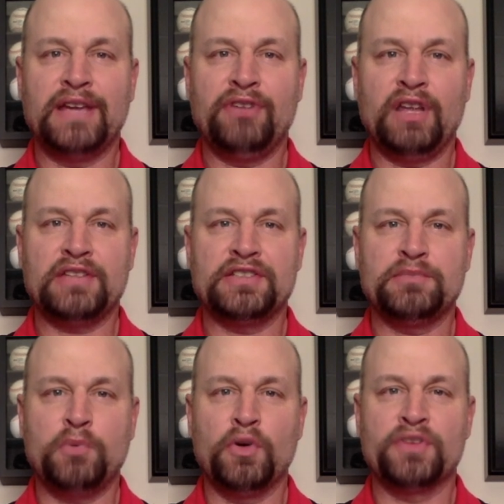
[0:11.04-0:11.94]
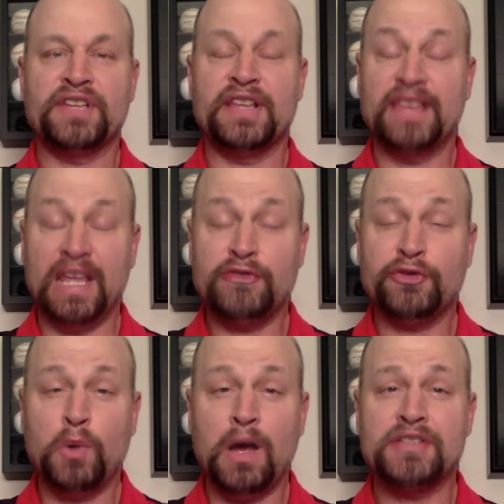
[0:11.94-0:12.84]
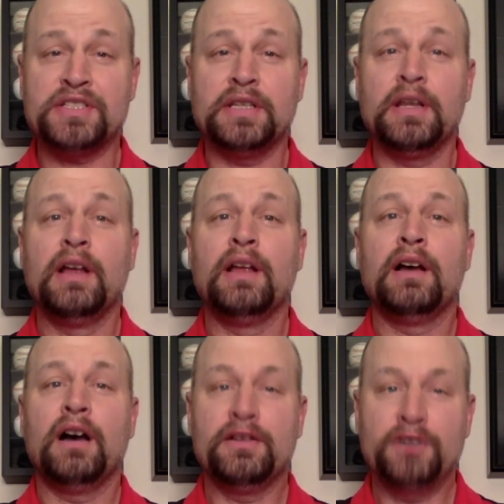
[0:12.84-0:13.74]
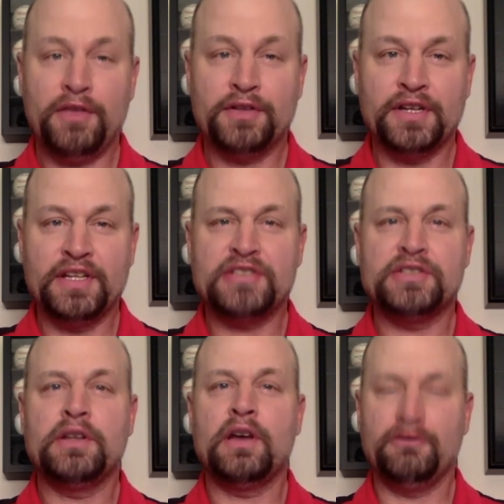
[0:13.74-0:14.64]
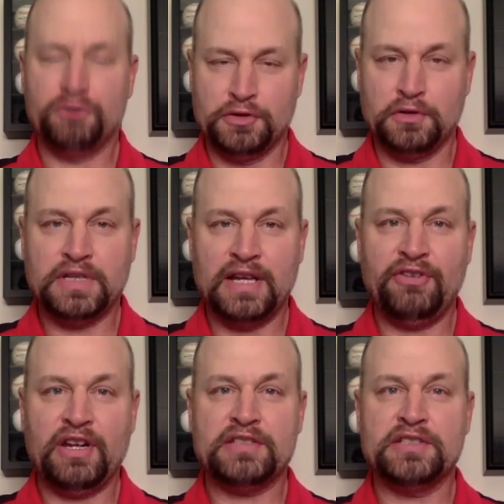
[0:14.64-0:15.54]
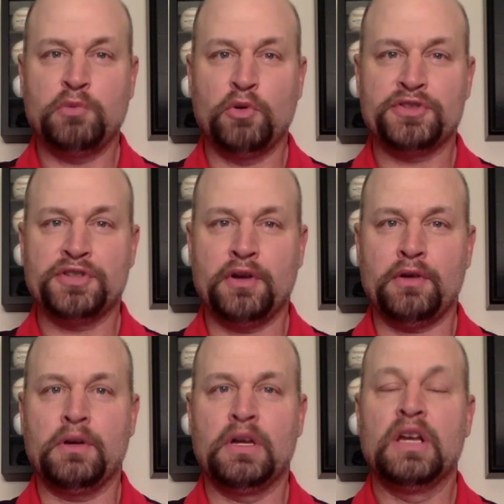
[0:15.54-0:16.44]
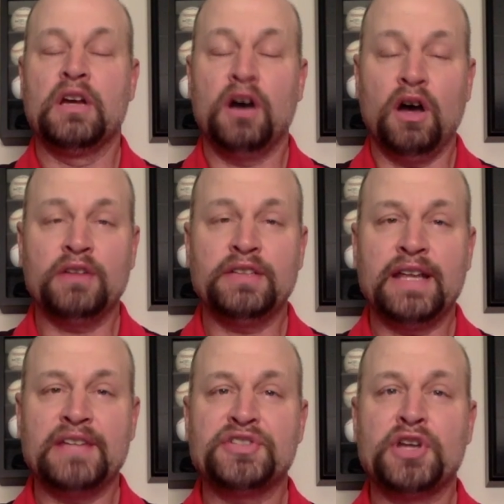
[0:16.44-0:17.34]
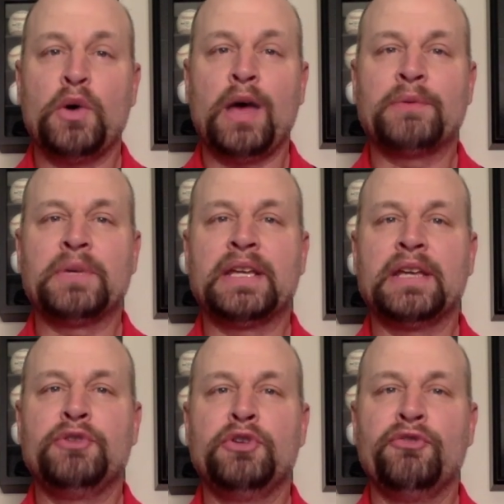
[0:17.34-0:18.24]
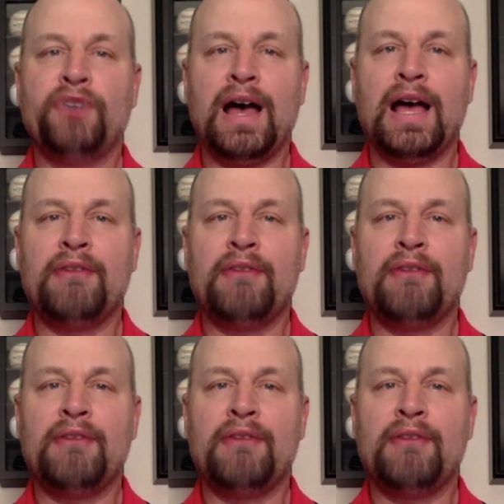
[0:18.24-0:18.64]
Fantasy Sports, and thanks for watching another edition of the RealTime Fantasy Sports Show. On today's show, I'm going to give you 5